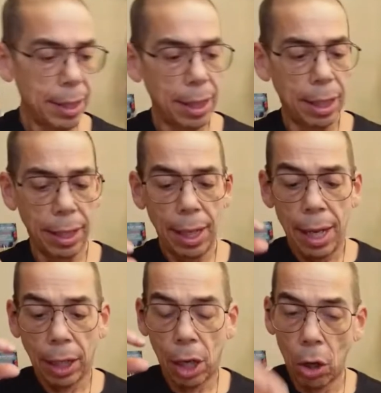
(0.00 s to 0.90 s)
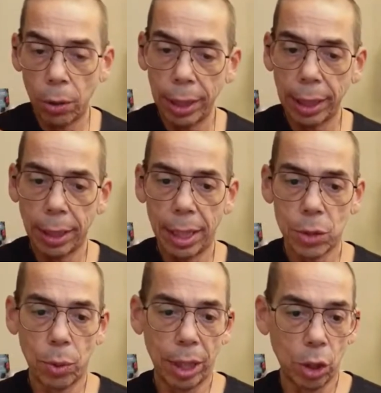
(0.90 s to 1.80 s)
The coating
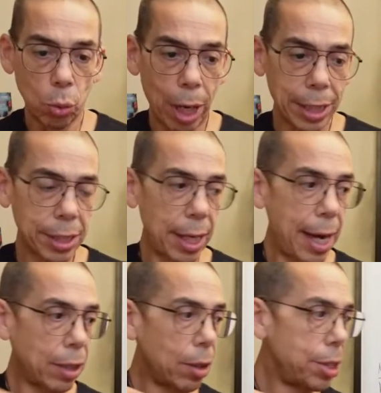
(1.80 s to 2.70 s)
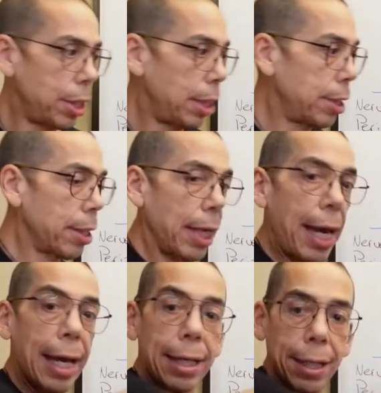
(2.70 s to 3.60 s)
is what directs the energy to the
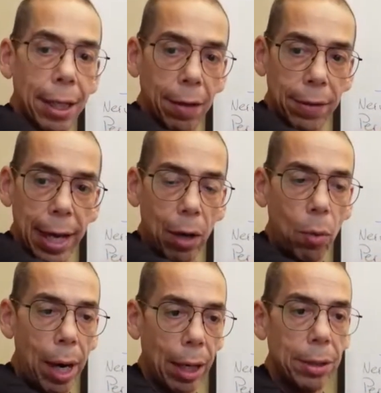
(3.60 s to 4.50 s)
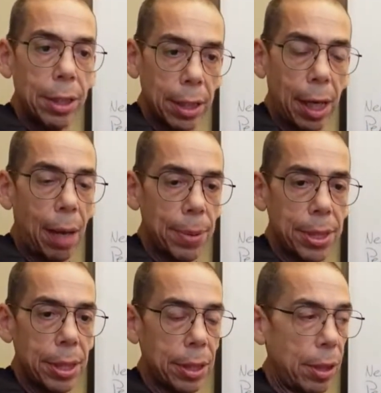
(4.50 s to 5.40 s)
end of that wire, to the
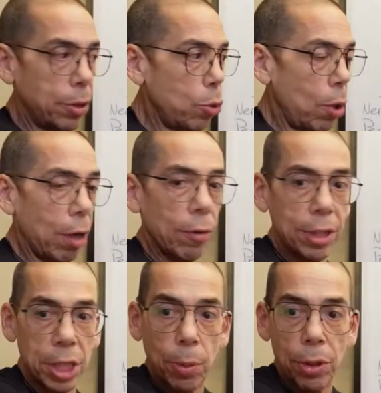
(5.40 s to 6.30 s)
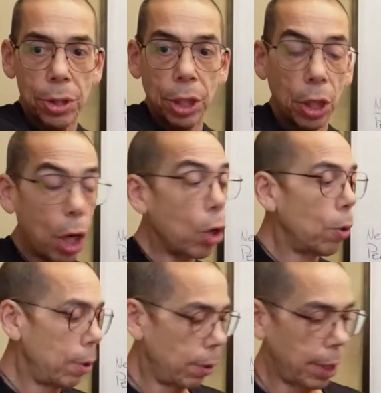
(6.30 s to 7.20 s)
opposite, to wherever it's supposed to
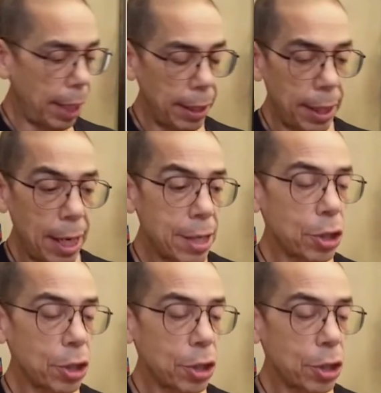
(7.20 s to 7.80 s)
go, okay?